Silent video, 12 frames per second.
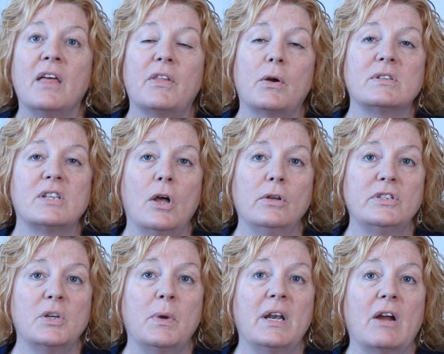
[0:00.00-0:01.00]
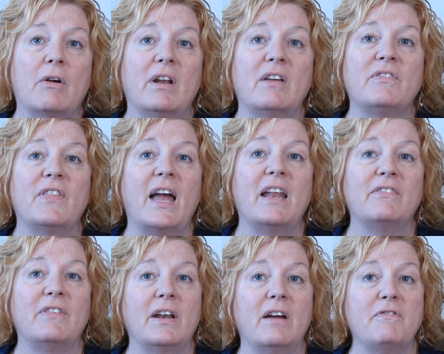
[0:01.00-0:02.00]
There is also a narrative that
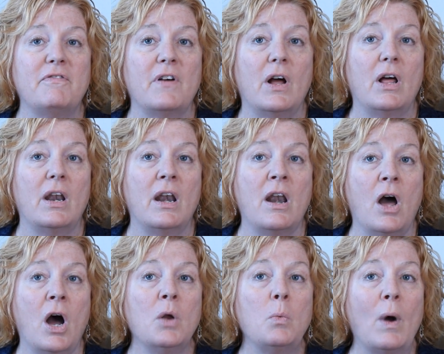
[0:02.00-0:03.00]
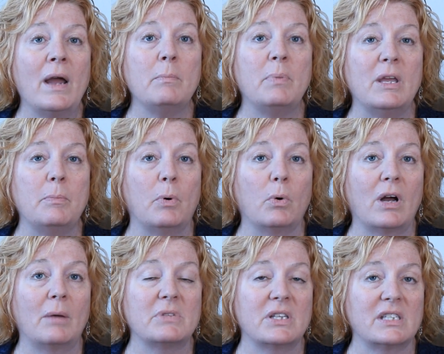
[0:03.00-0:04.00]
if enough non-white people
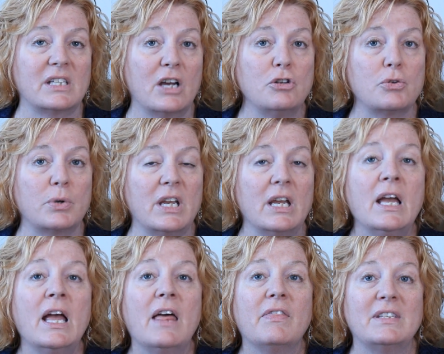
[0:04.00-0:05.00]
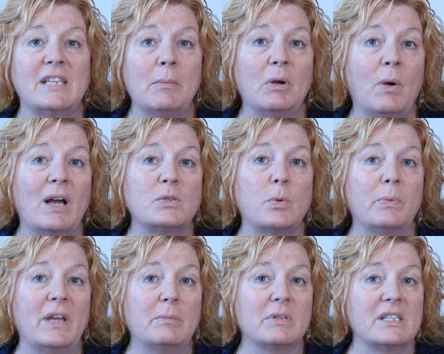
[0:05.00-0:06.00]
come to this country, the Democrats will
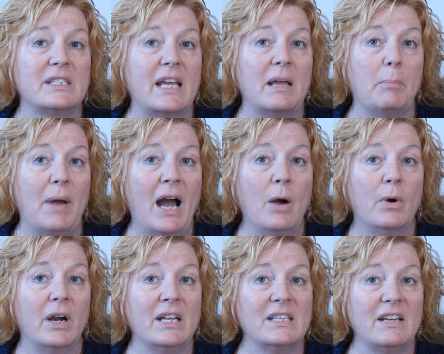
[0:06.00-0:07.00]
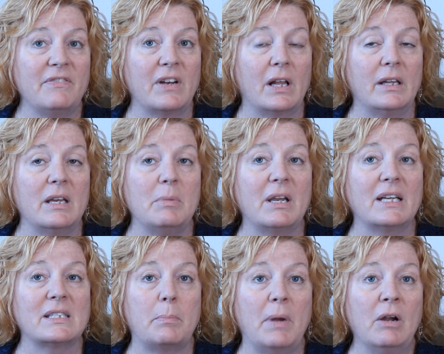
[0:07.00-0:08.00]
be able to stay in power indefinitely
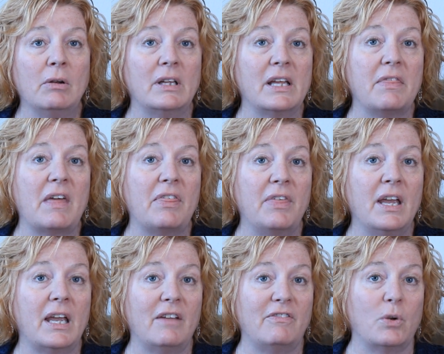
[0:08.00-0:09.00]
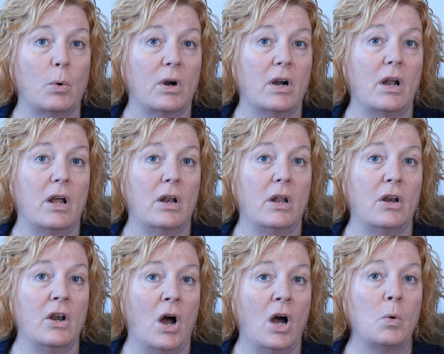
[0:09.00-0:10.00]
because apparently they think if you're
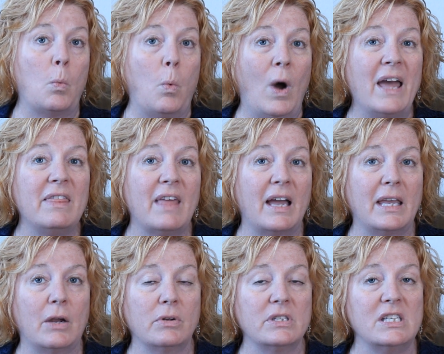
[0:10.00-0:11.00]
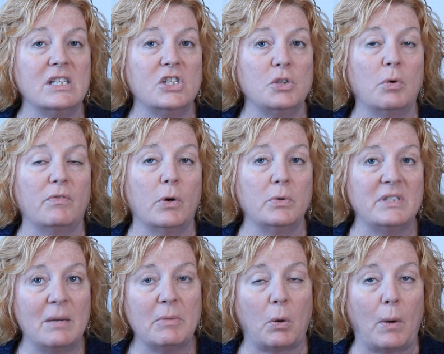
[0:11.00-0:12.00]
non-white, that guarantees you will vote
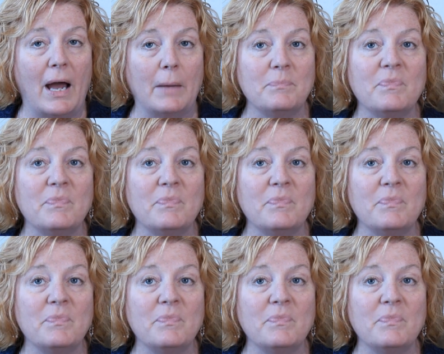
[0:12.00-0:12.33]
Democrat.